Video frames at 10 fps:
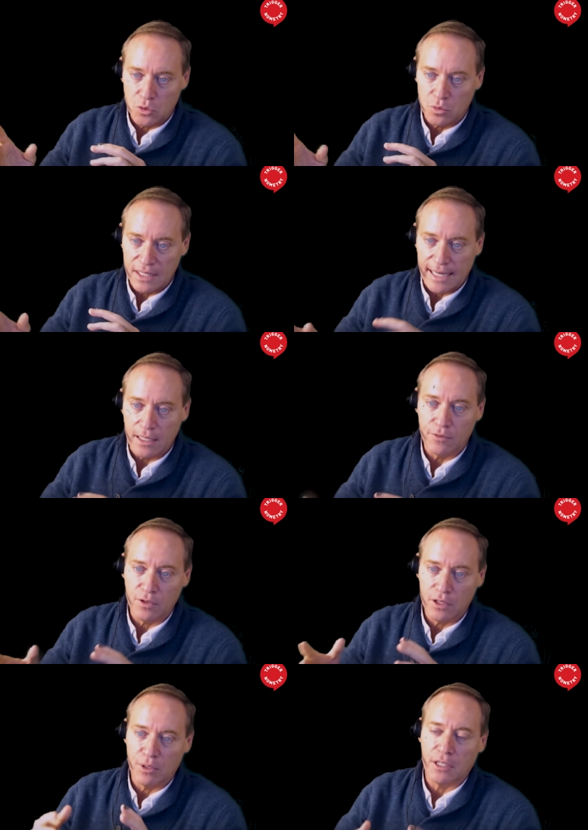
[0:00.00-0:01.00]
to
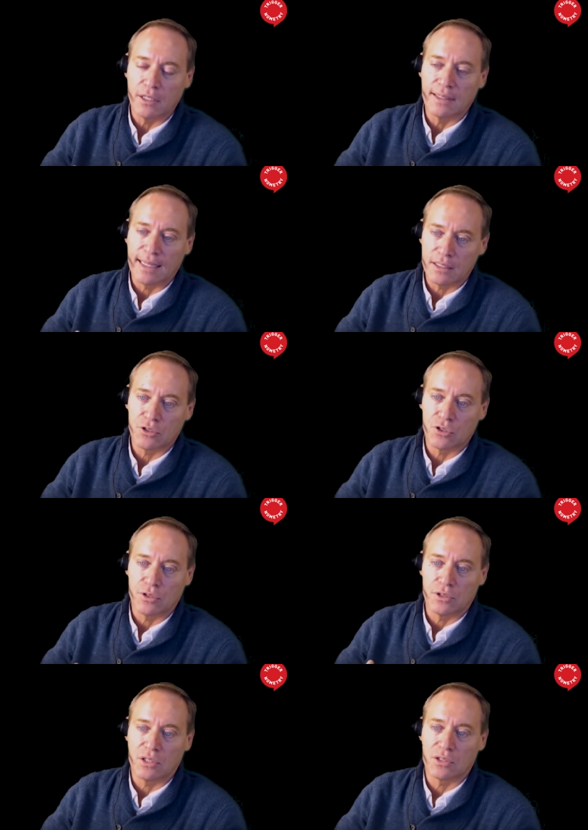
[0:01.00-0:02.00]
natively be in that
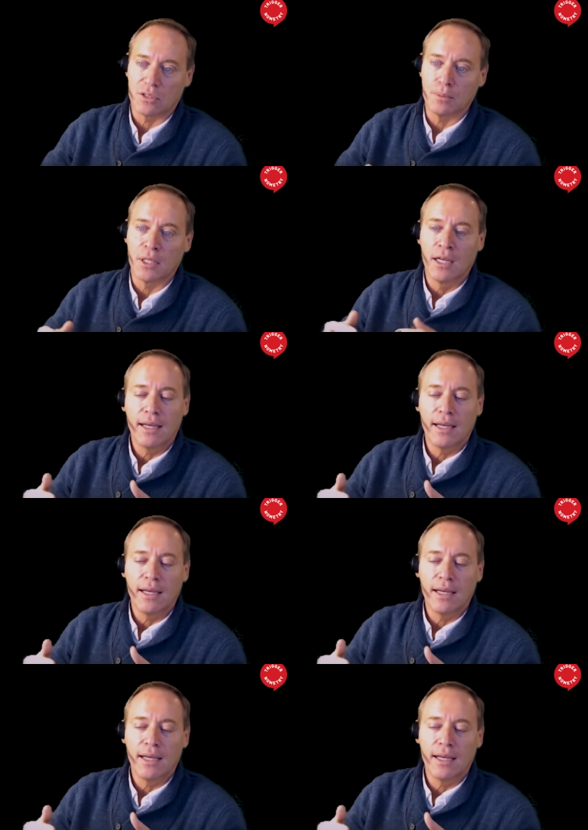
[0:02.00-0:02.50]
digital system